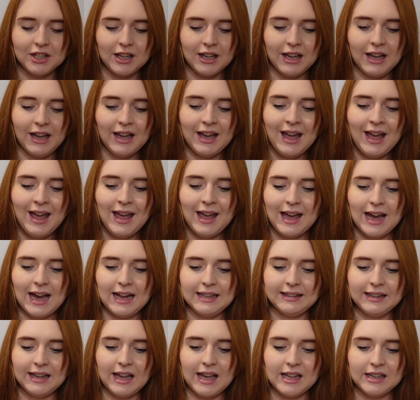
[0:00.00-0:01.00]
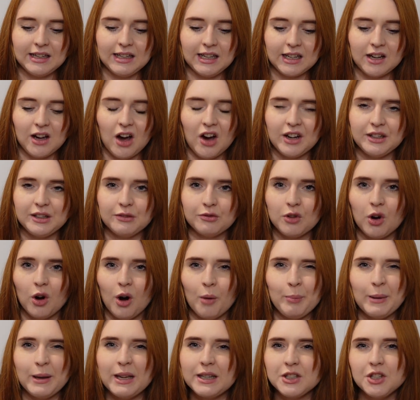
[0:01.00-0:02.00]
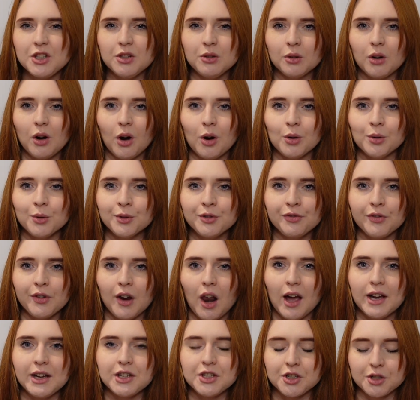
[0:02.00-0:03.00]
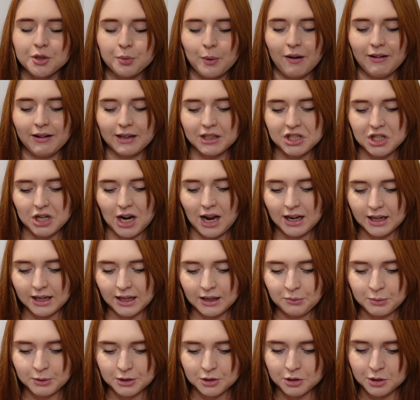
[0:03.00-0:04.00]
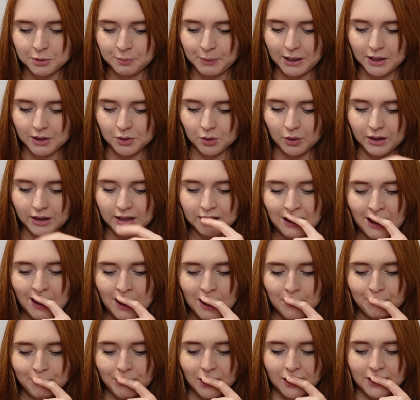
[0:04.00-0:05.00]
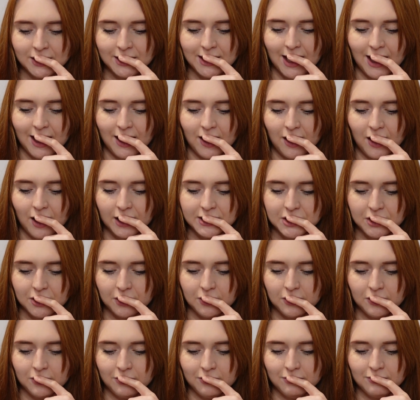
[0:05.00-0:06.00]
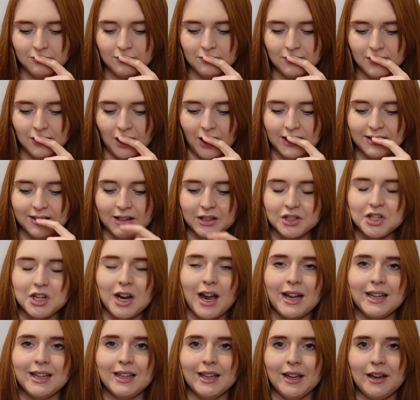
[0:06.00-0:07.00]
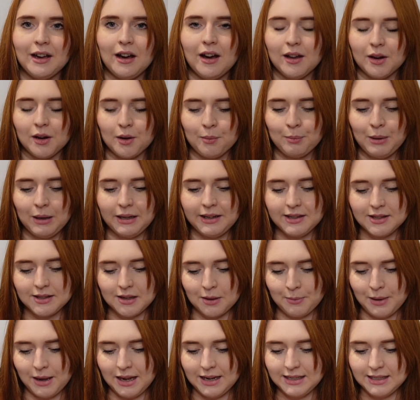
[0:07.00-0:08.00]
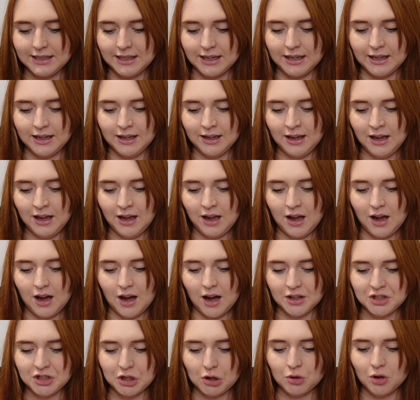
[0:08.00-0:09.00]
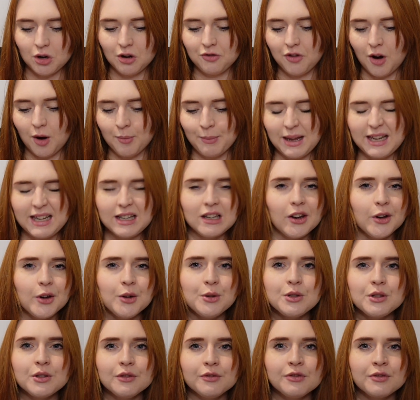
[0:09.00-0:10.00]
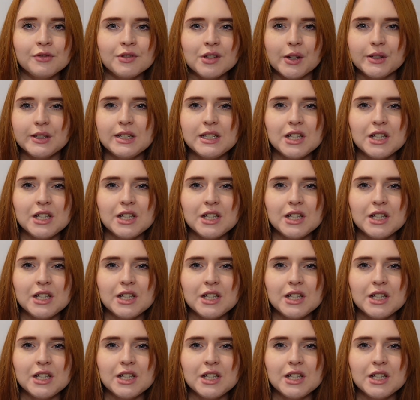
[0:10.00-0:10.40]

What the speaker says: it and then it kind of got a bit too cold for like just wearing a jacket, which was a bit annoying. But yeah, I do like that jacket and I'm pleased I made it. I don't know if I'll make loads of Sonny